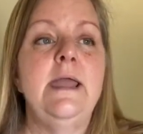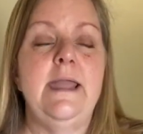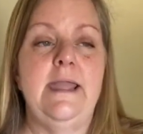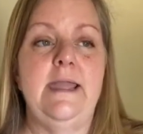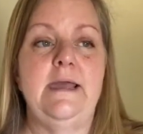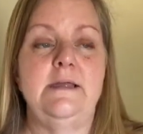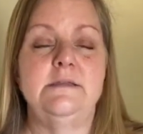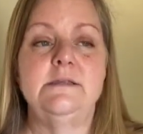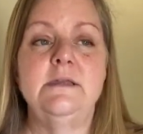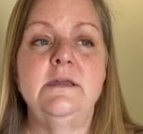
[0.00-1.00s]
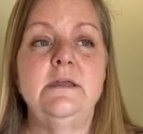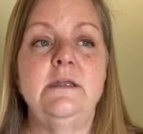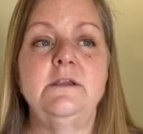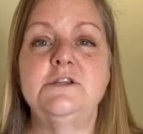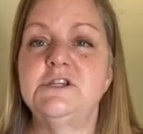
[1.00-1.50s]
And
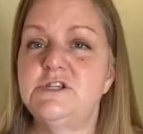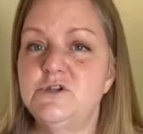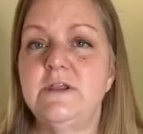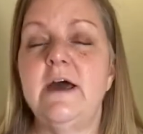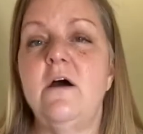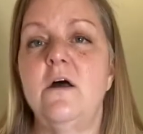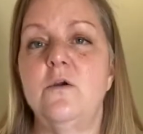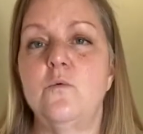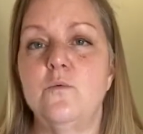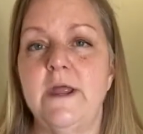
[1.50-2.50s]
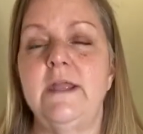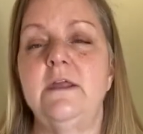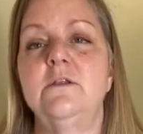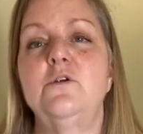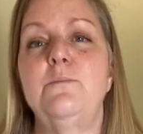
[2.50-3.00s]
just do that on a
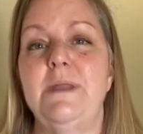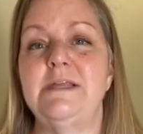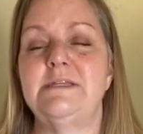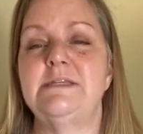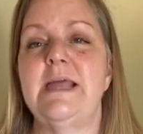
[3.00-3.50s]
regular basis